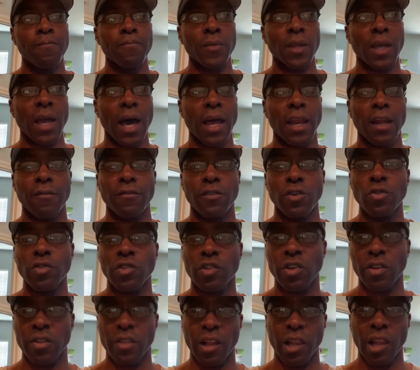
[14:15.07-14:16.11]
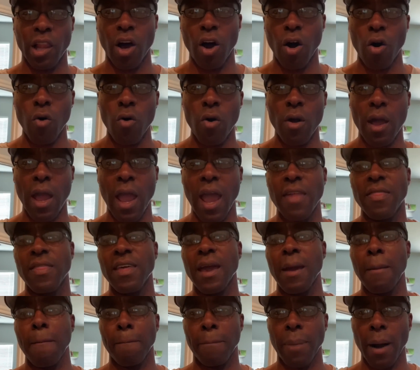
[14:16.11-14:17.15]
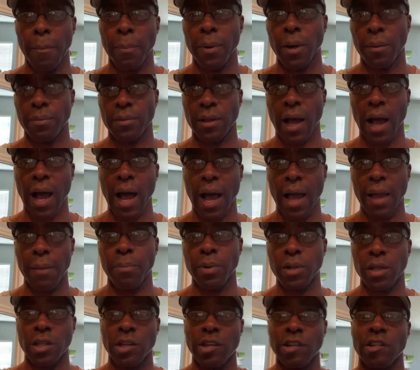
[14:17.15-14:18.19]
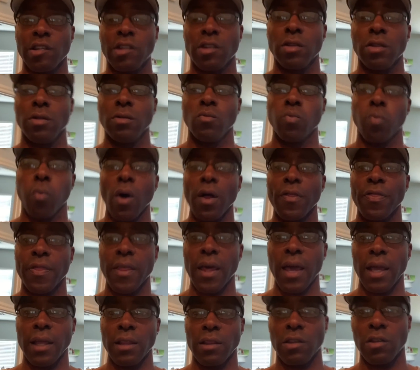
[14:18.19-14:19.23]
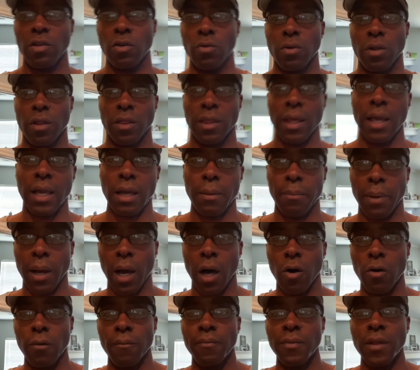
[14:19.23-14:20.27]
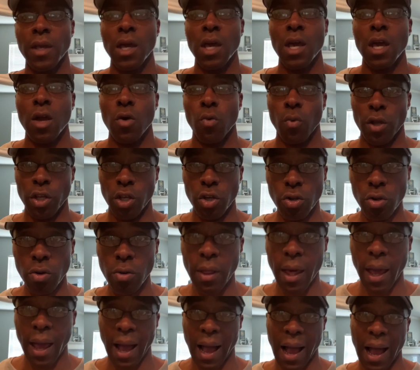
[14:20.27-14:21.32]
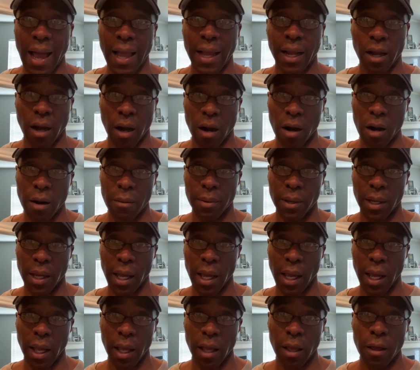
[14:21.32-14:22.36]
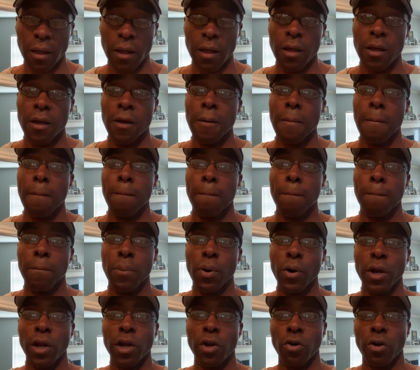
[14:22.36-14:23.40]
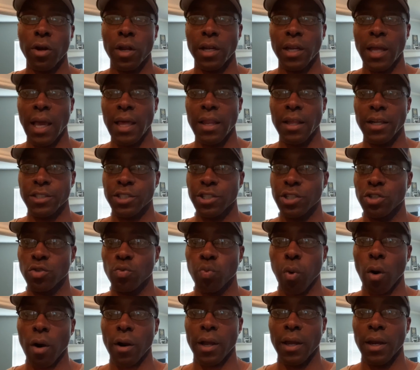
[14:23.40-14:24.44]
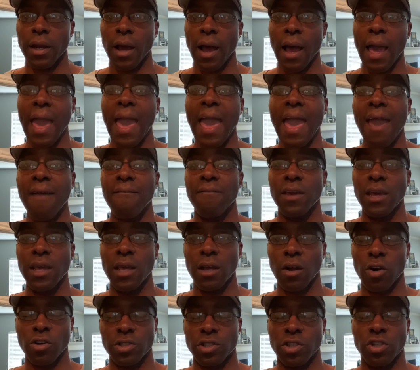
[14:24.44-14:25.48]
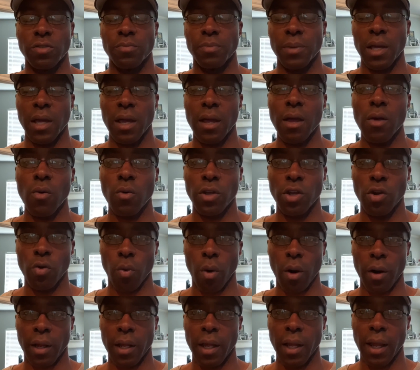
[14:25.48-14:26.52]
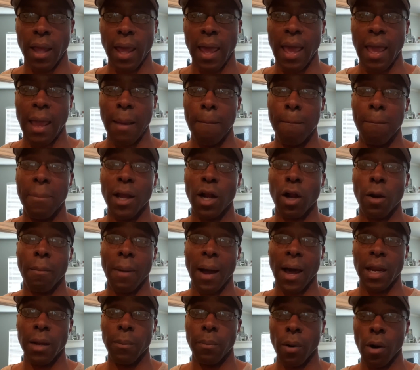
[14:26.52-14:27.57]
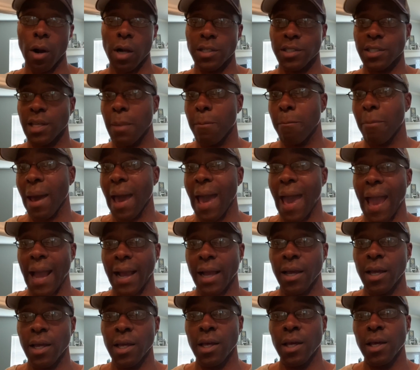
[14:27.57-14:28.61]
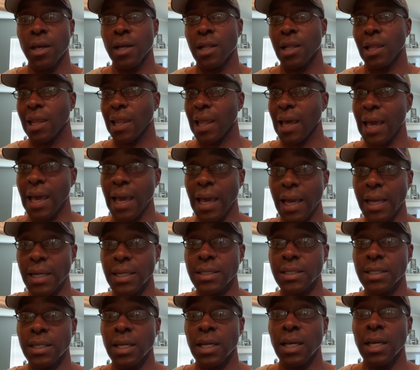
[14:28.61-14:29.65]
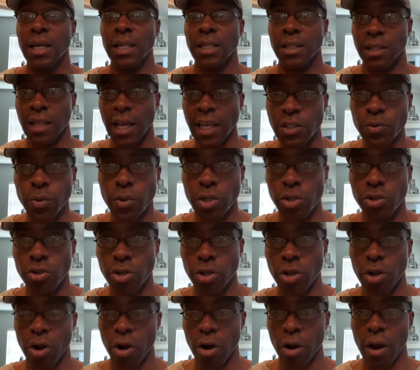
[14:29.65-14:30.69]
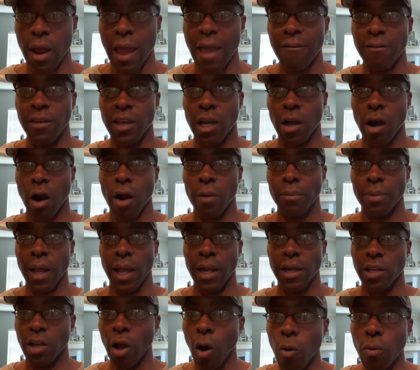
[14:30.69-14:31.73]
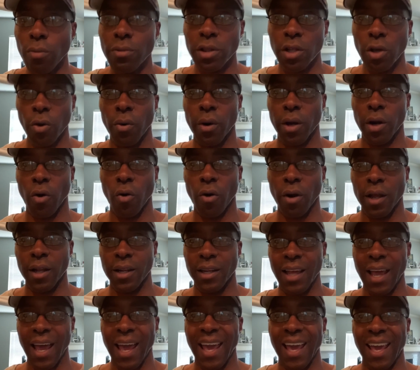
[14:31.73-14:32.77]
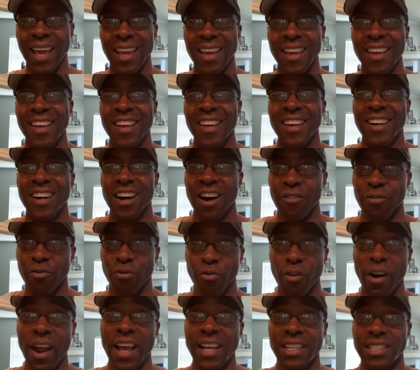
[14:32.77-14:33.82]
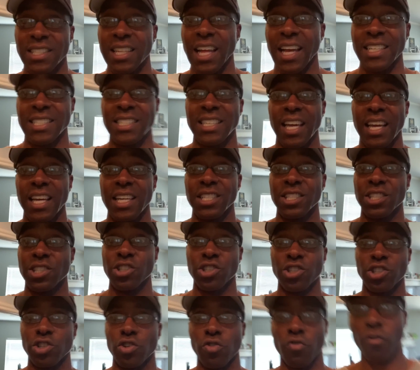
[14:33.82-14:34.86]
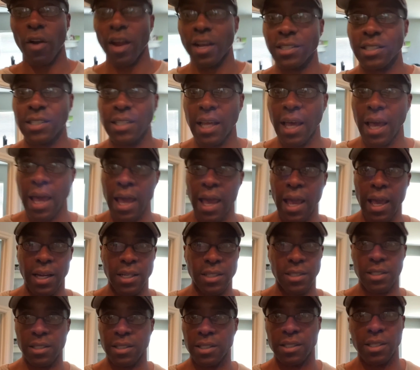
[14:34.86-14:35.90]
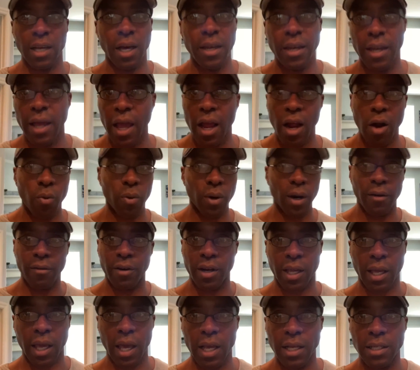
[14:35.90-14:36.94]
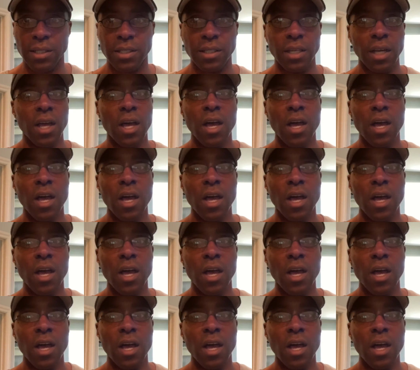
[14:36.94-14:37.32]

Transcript: kind of used to the low and then bumping up the high. But just one thing too to think about when you do that high carb day, put it on a day that you're working a heavy, or excuse me, you're working a bigger body part, say back, legs. That's when you do your heavy carb day. Don't do it on a day of rest. Like say it's just your rest day and it's a Sunday or whatever the case.